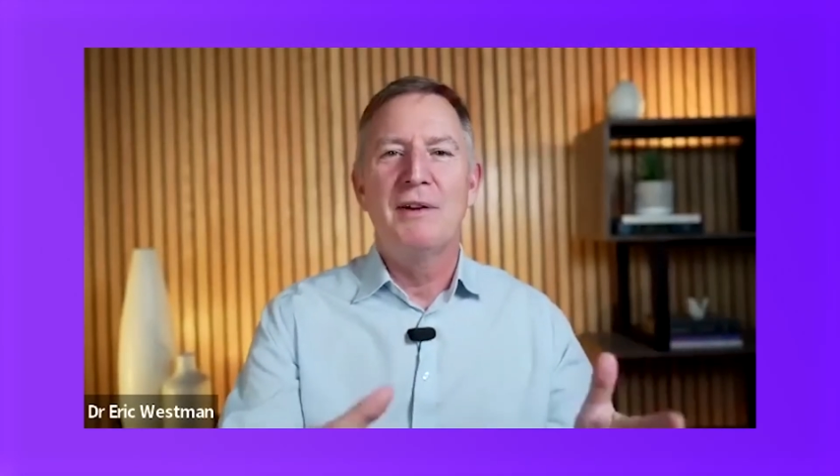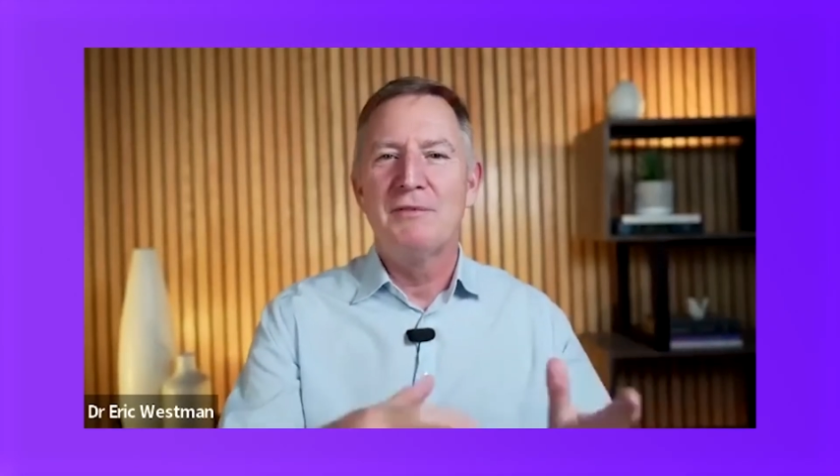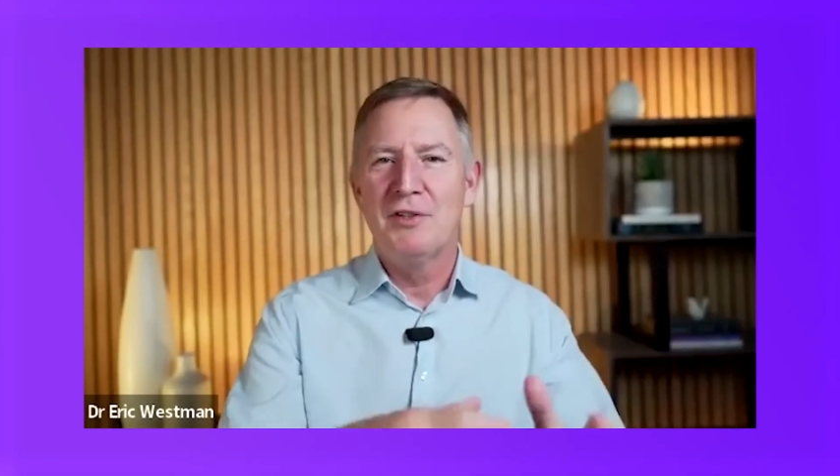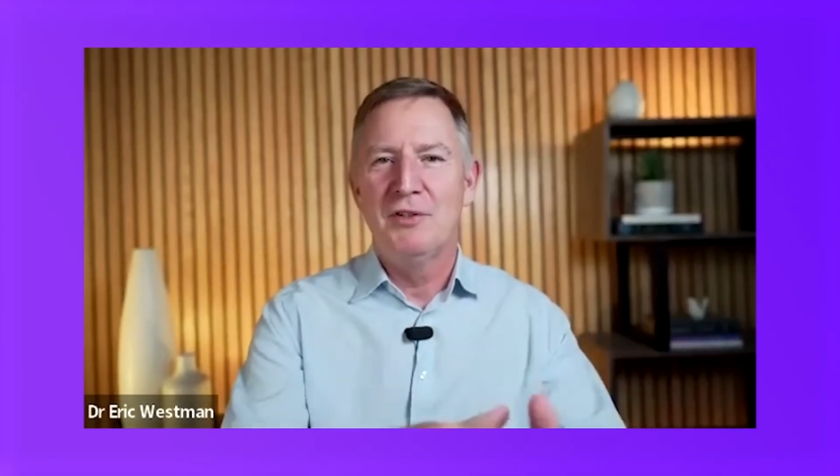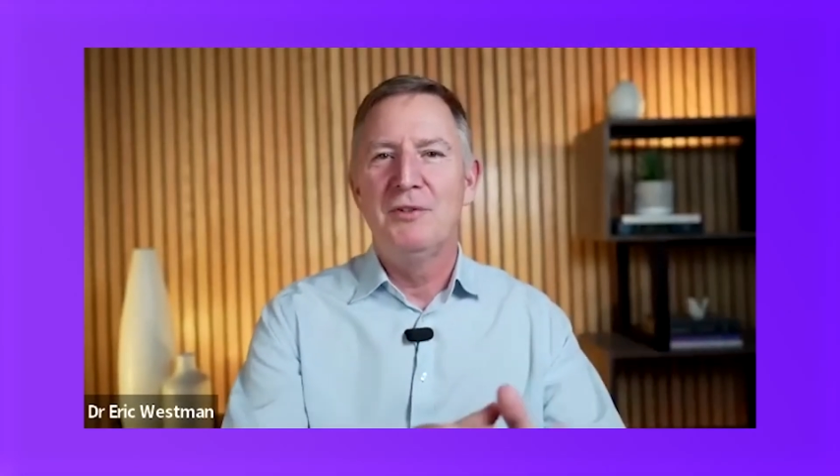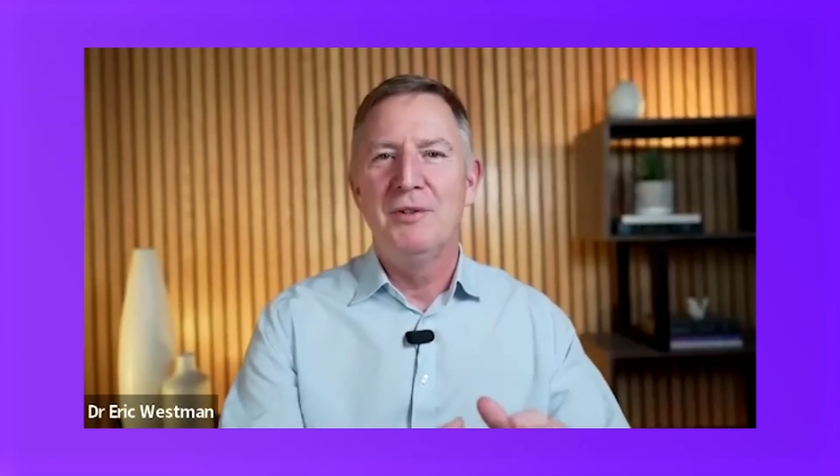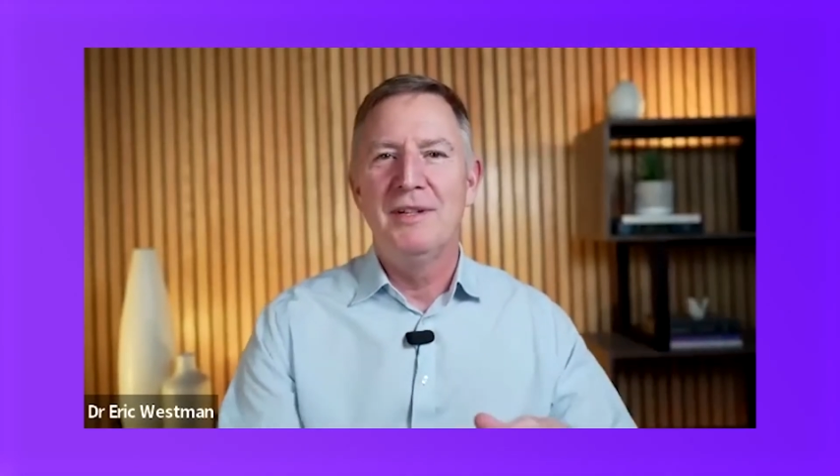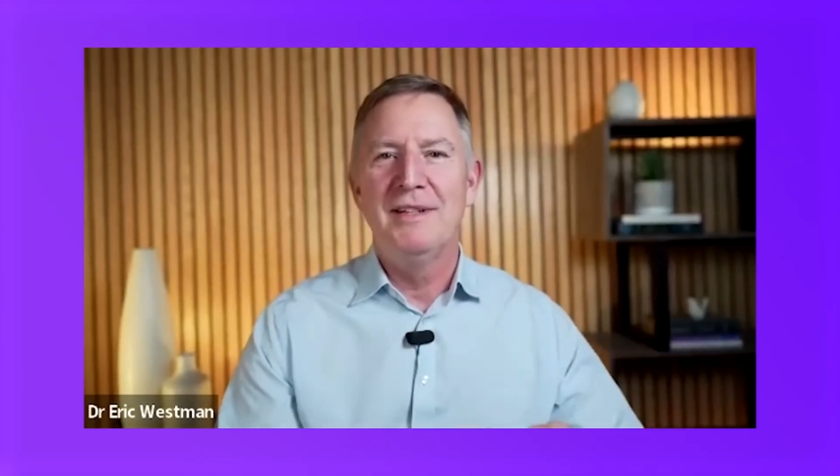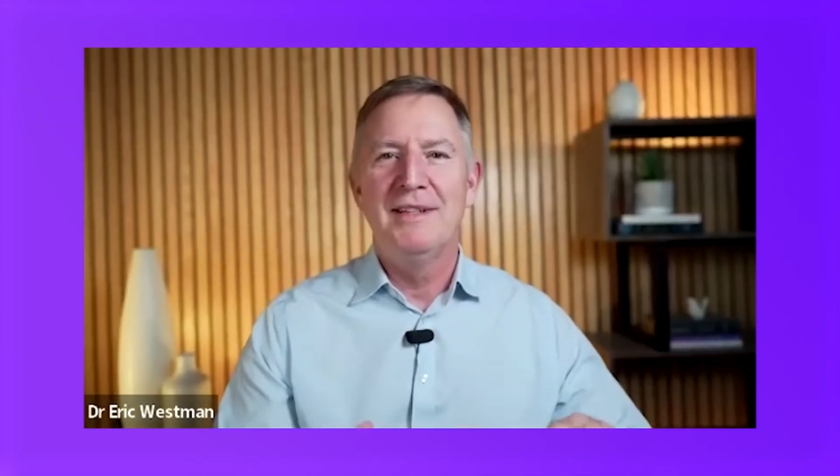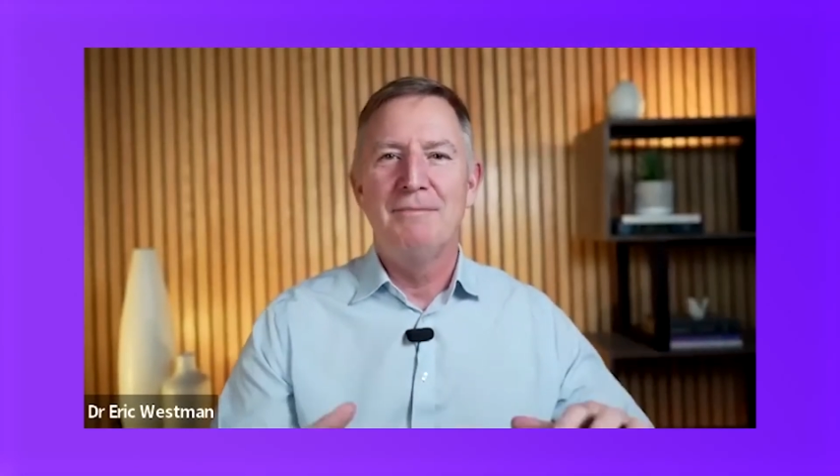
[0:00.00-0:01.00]
You have
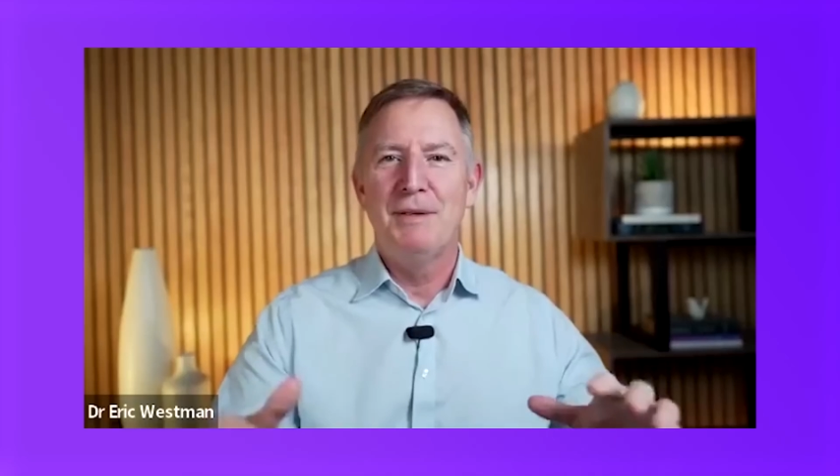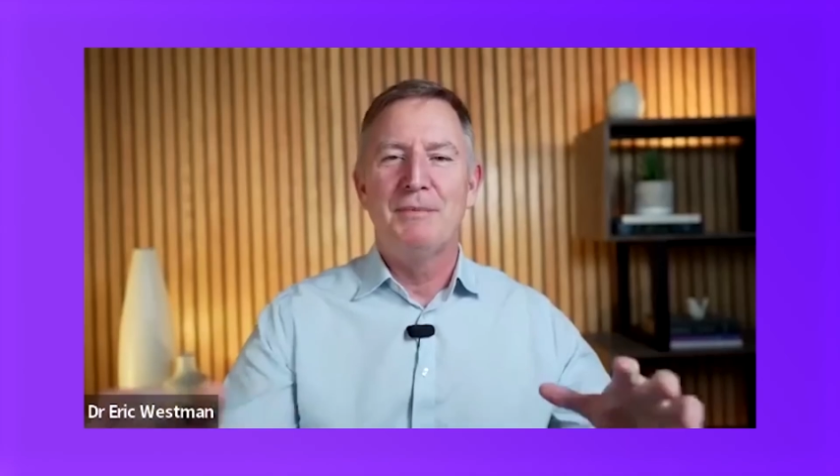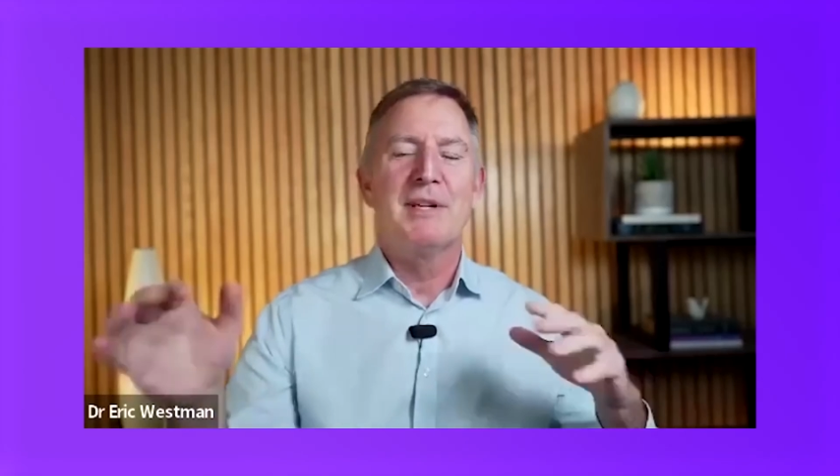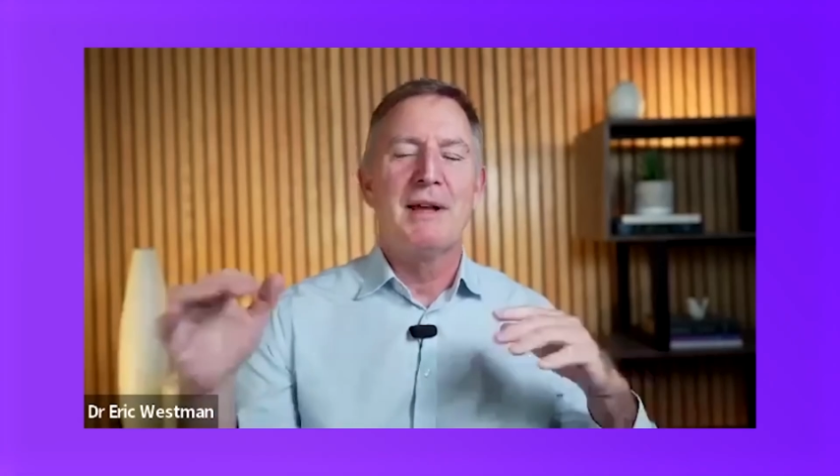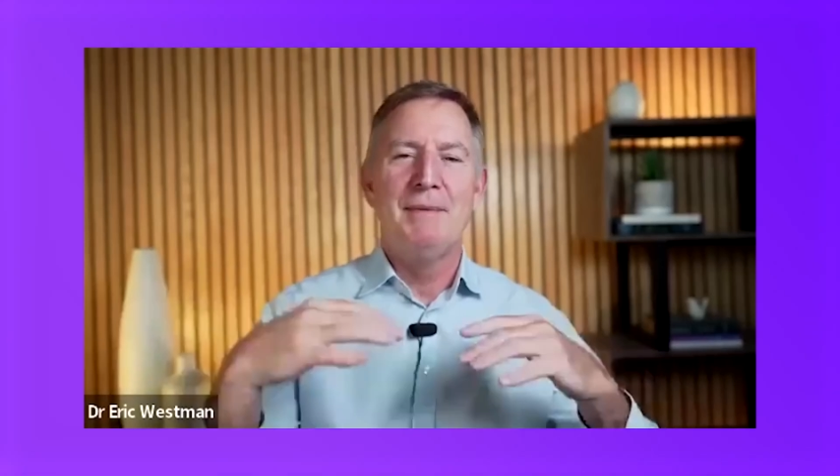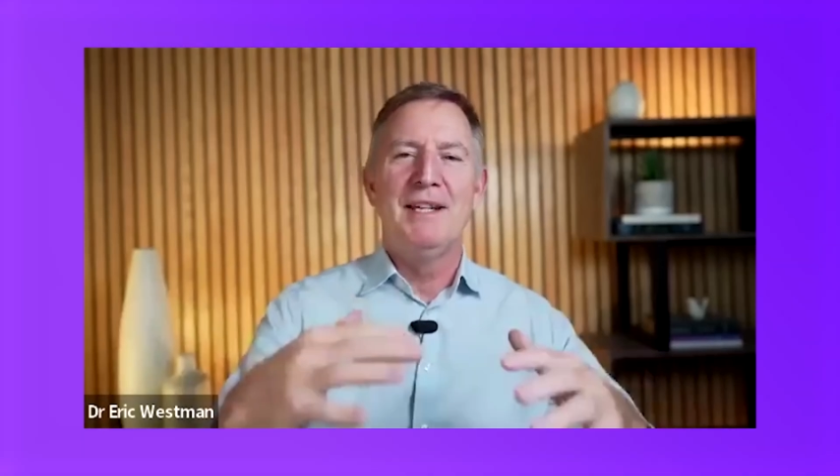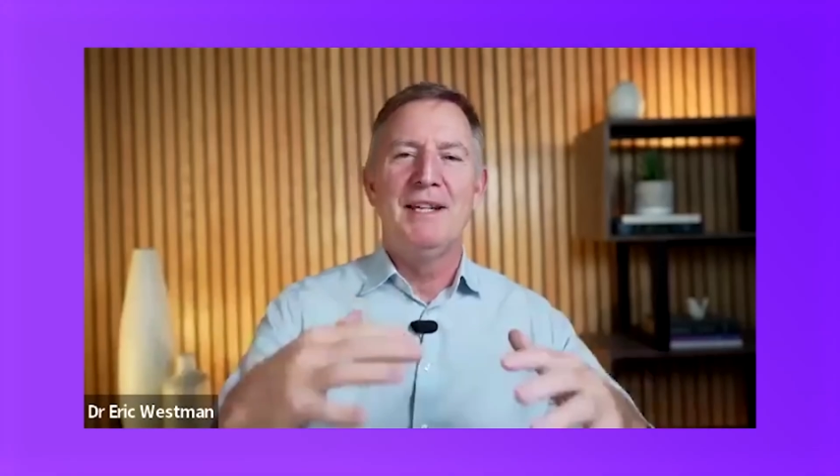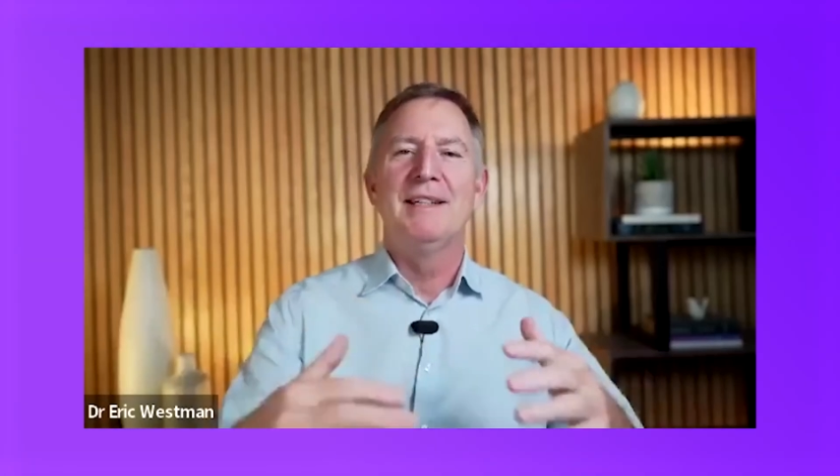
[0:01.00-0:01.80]
too, and people come in